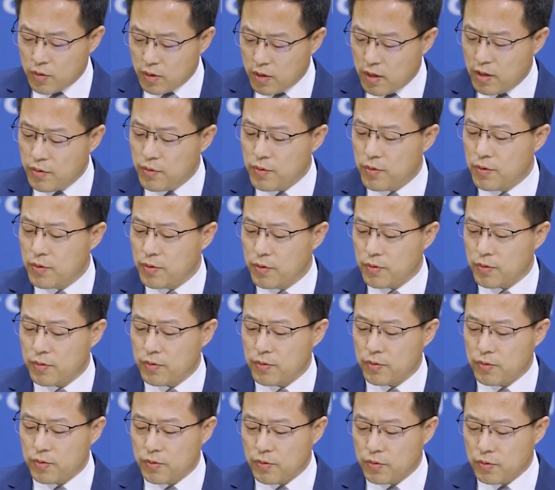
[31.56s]
common
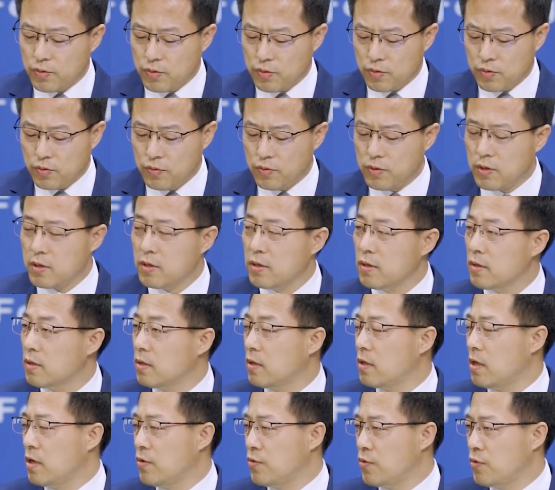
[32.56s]
development of China
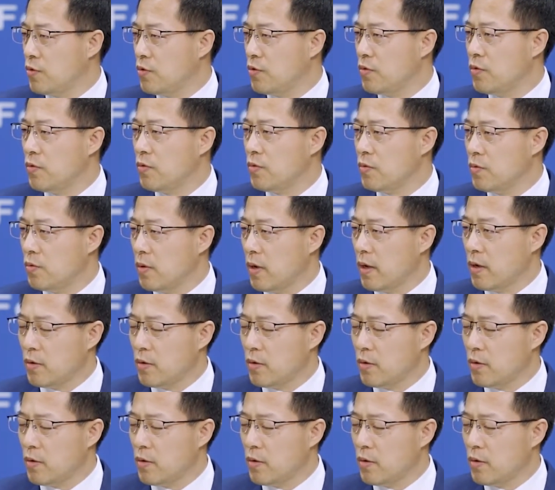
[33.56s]
and Pakistan.